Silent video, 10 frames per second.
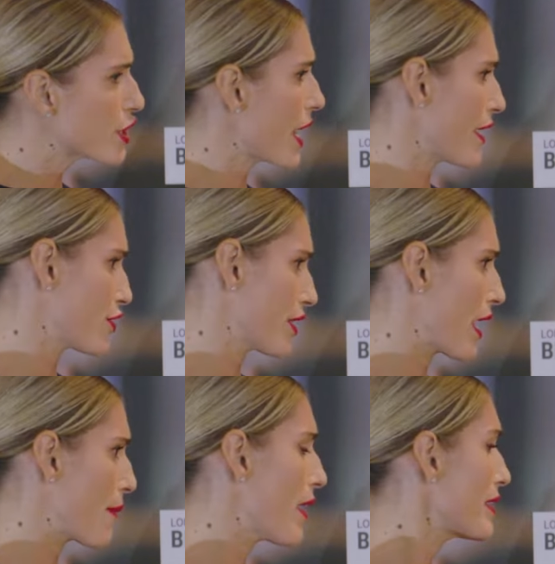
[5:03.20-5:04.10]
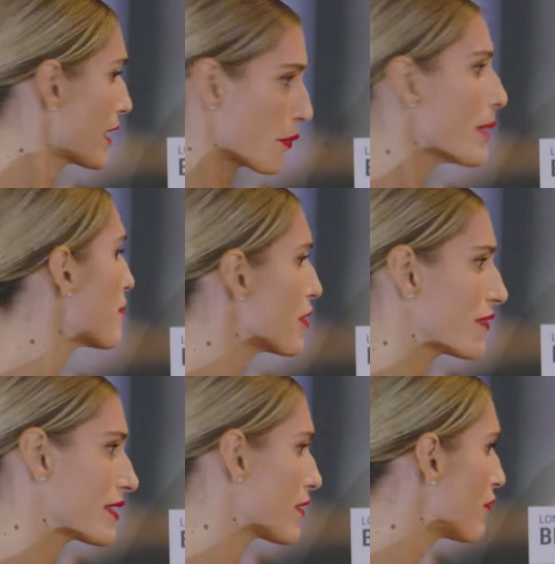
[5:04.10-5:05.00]
changing that mindset. We're
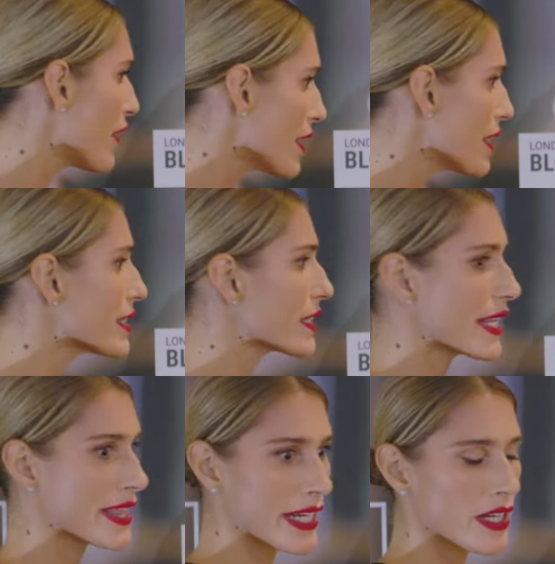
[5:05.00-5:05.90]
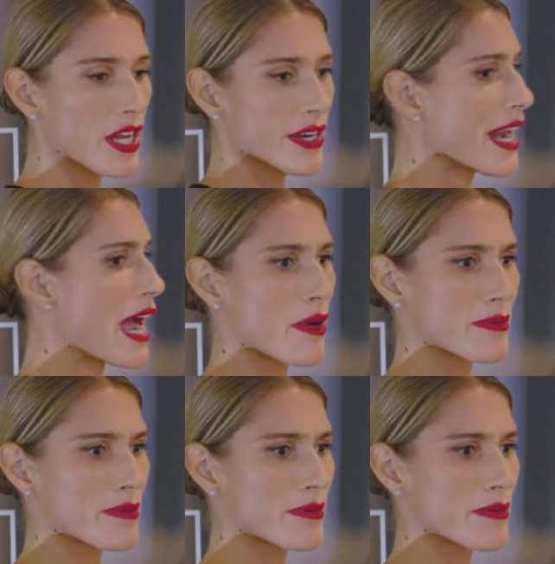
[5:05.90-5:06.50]
both into fitness, and I think now